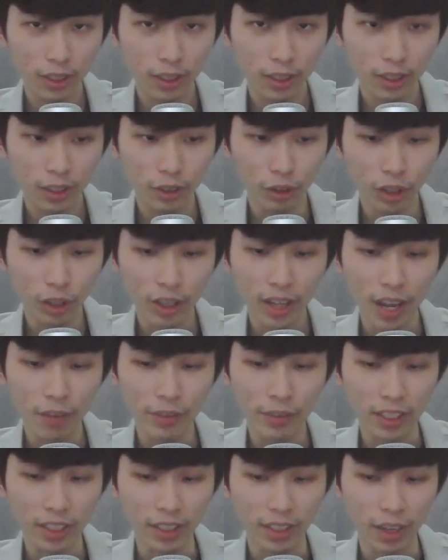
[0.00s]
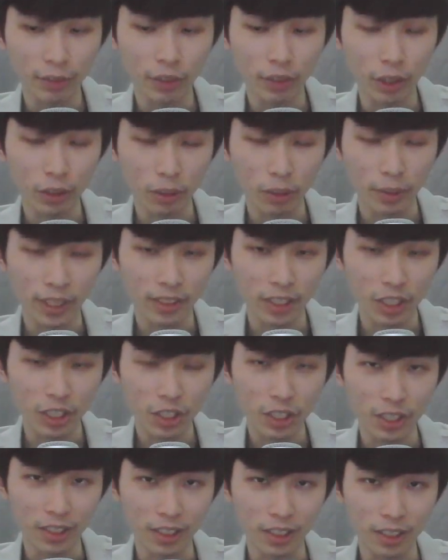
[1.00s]
not having enough
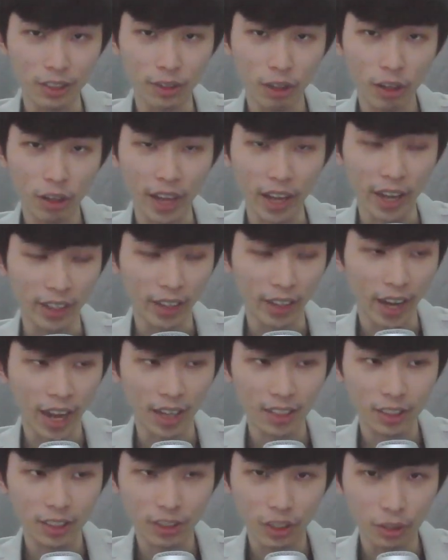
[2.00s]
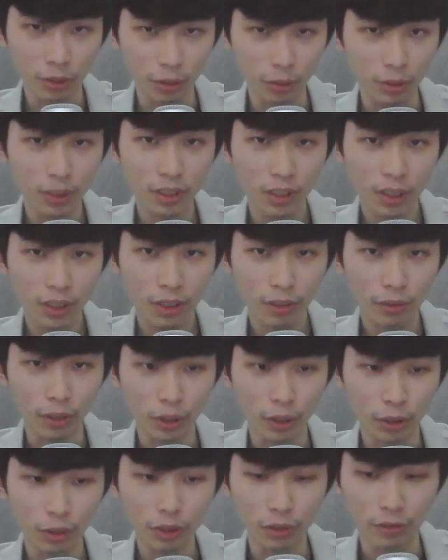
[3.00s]
documentation is not an excuse for
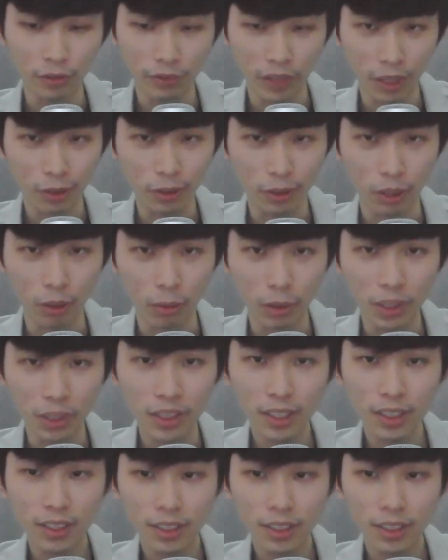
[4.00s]
you to fail your work.